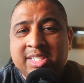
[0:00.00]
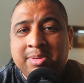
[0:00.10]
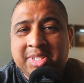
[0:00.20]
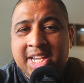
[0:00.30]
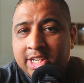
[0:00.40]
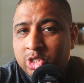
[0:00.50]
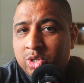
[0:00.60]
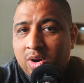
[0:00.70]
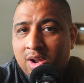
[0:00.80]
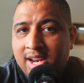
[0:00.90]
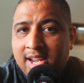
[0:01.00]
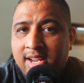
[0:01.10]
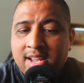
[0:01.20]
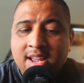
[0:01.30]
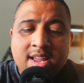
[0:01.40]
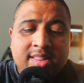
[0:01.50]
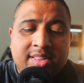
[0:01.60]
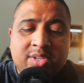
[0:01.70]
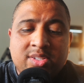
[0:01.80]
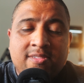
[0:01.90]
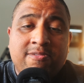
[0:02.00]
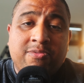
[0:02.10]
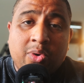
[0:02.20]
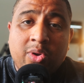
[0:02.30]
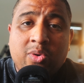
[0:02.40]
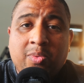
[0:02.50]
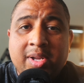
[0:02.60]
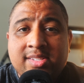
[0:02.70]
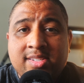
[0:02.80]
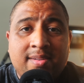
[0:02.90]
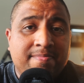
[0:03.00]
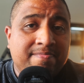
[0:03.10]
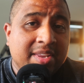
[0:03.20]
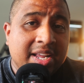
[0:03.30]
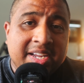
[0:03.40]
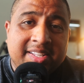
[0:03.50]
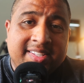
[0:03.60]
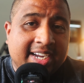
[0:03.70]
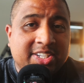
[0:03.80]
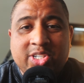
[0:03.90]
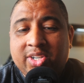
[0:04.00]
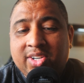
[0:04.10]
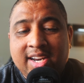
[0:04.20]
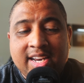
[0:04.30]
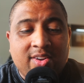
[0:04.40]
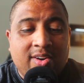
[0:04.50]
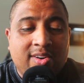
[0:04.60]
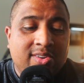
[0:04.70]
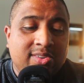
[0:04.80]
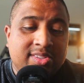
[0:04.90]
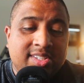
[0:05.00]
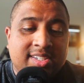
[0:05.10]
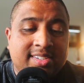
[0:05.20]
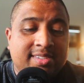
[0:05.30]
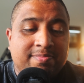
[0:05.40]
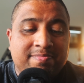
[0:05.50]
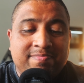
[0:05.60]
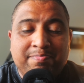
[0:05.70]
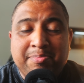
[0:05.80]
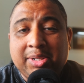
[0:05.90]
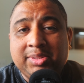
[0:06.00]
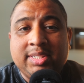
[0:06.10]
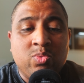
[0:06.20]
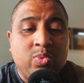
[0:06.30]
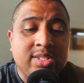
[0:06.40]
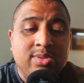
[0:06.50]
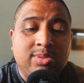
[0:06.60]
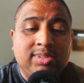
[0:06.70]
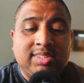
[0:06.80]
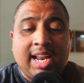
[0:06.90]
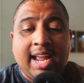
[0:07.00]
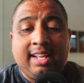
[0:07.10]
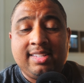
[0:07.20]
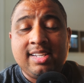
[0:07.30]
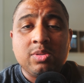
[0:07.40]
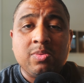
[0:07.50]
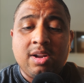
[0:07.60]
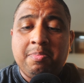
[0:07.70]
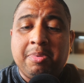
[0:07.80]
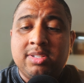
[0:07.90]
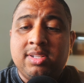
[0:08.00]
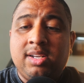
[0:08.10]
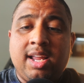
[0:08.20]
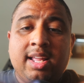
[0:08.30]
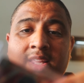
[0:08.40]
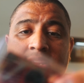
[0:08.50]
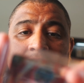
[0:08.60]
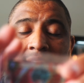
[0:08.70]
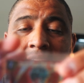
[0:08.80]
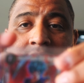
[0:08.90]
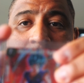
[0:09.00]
some texture on it. There's some foil with some texture and all the bells and whistles. Like this one, personally, I think it has